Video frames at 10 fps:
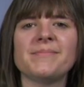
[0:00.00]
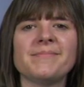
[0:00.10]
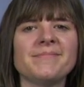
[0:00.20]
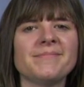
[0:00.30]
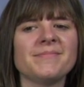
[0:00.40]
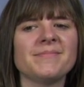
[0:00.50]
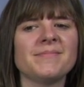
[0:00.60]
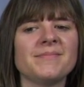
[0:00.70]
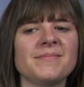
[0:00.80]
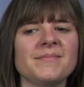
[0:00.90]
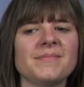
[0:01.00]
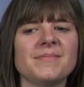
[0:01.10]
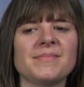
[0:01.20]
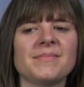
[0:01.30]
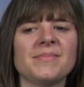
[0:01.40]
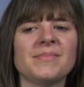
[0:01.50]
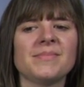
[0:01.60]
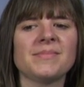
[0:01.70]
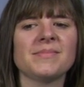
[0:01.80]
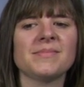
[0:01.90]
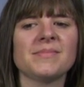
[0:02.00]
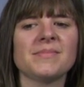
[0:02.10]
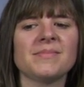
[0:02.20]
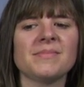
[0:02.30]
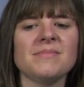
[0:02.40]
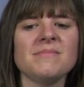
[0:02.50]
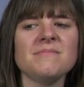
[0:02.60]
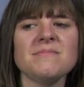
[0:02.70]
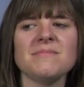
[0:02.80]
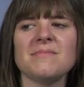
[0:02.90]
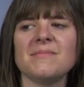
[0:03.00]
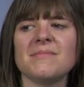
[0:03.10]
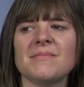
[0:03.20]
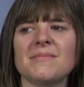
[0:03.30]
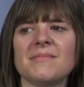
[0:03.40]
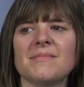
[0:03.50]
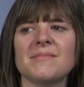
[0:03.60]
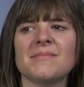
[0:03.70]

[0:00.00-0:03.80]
This person isn't speaking.